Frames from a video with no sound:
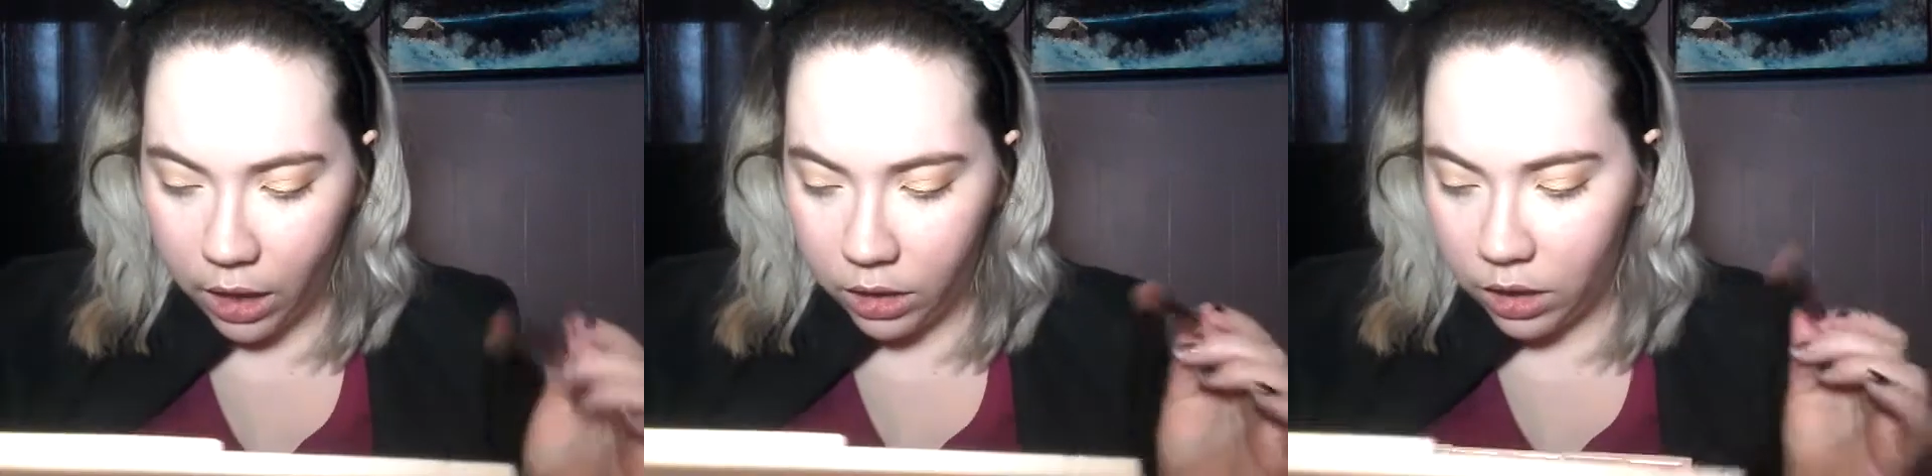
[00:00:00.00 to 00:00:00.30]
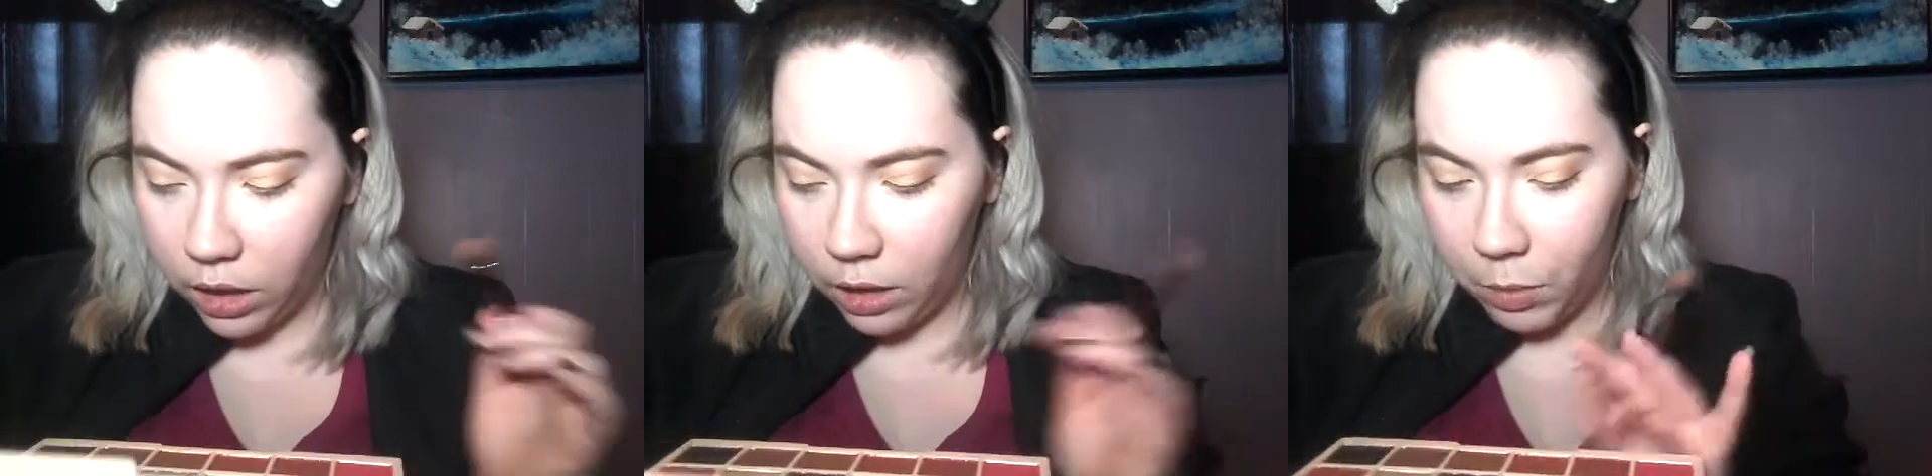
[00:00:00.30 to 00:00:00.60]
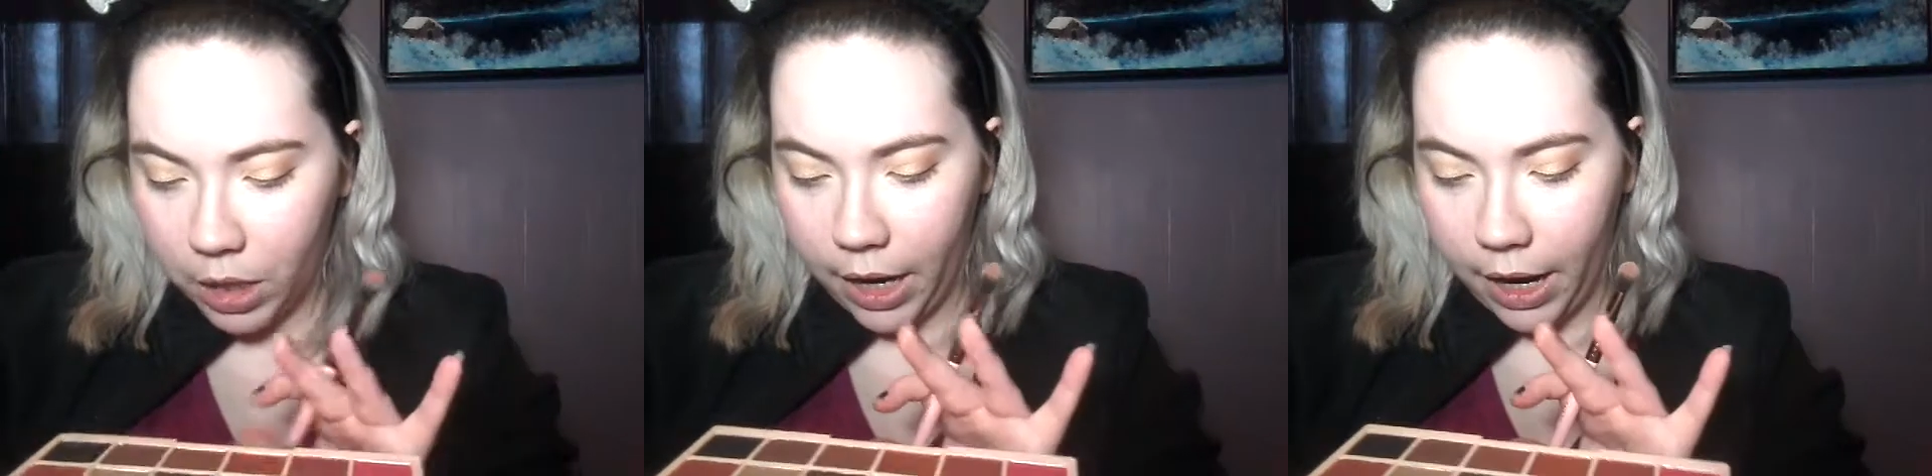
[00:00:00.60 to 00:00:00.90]
I think I'm
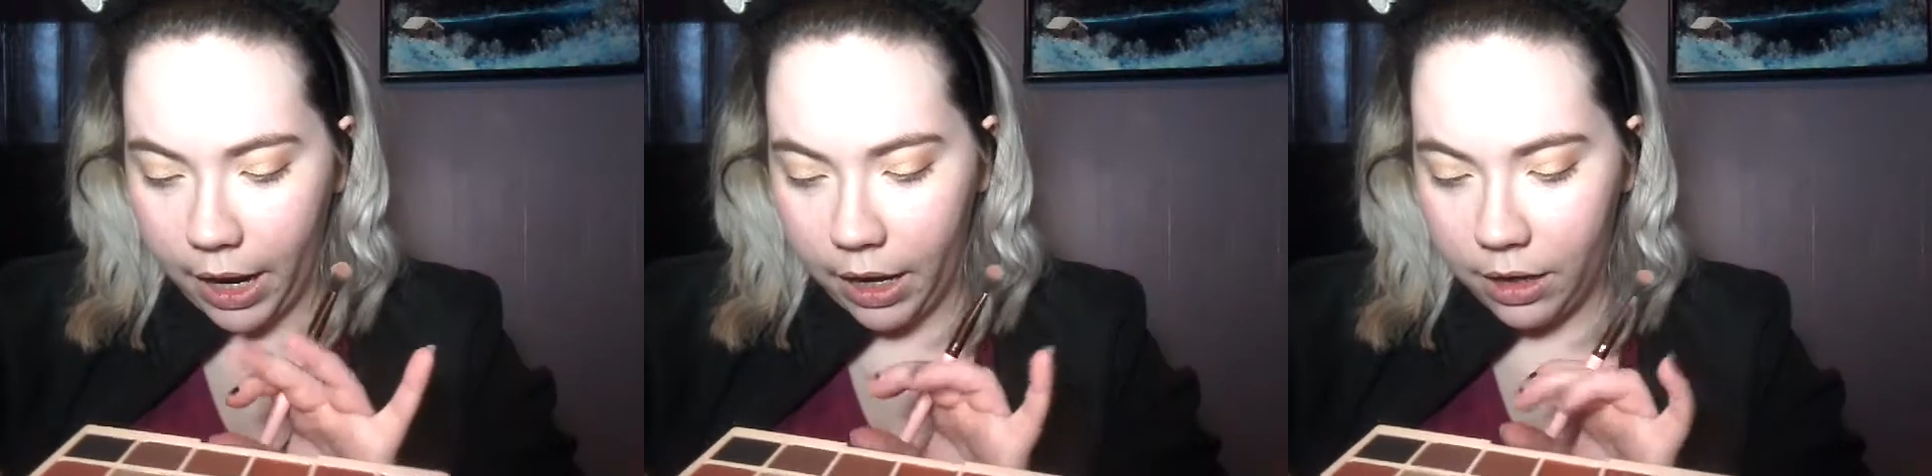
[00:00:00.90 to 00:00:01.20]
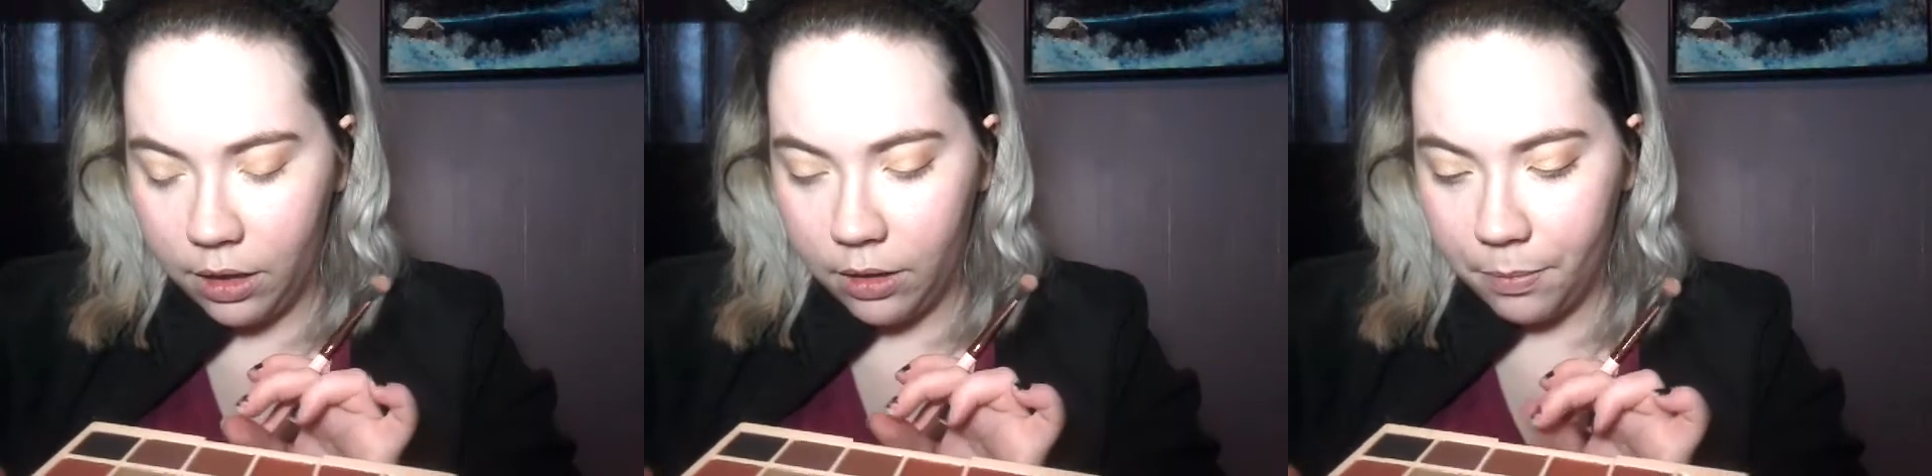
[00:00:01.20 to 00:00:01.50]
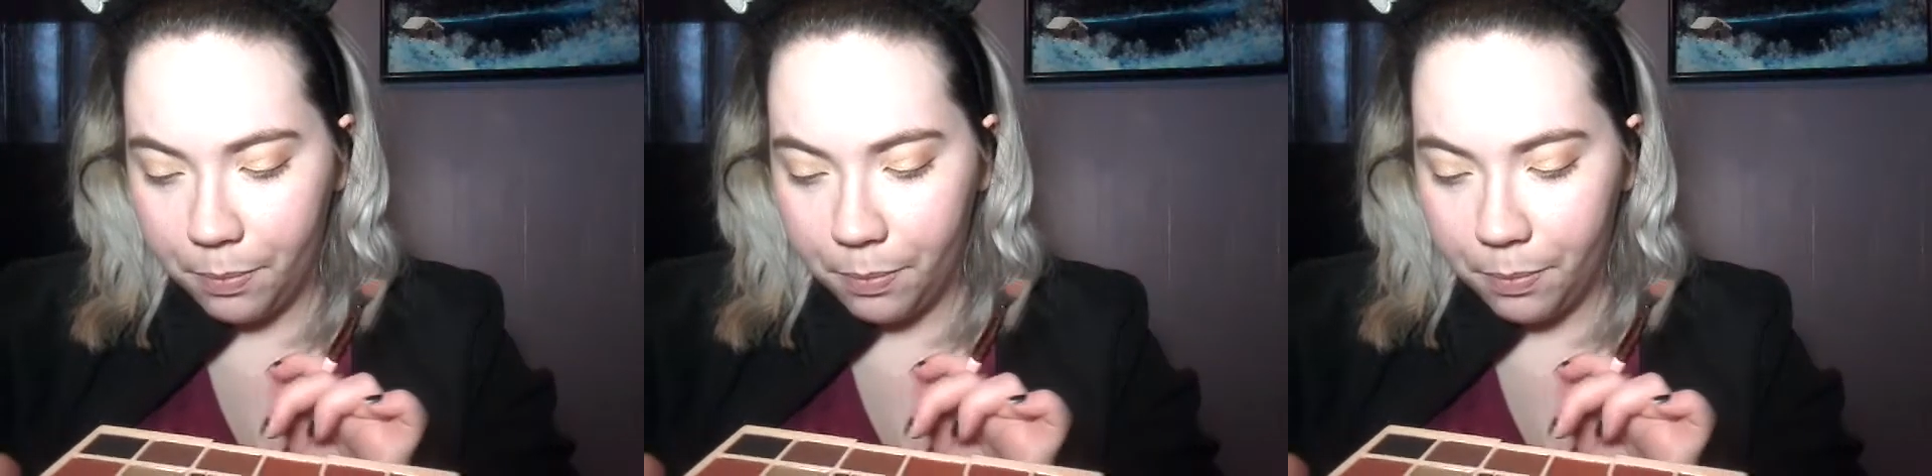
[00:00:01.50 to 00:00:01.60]
gonna add